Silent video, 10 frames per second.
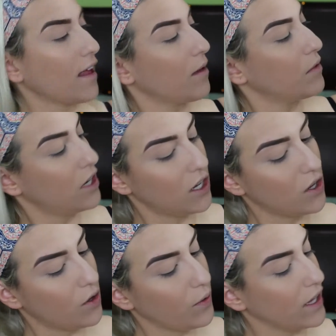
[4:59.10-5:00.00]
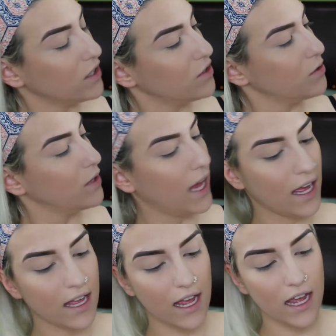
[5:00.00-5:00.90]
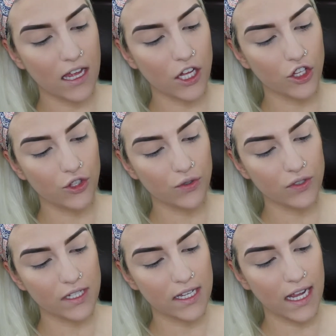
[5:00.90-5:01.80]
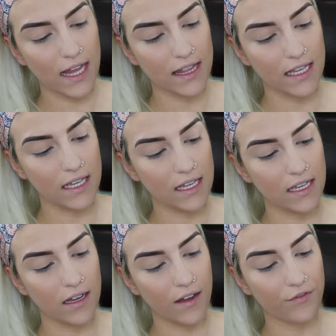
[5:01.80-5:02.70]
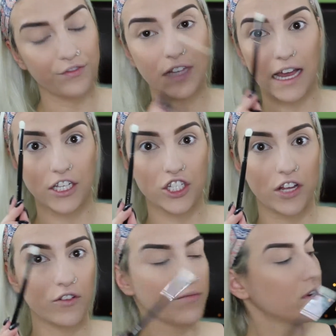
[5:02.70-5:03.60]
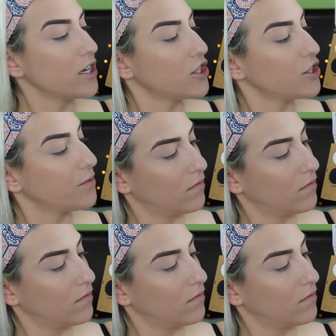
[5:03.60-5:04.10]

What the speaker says: I'm going to go into KK using the flat shader brush,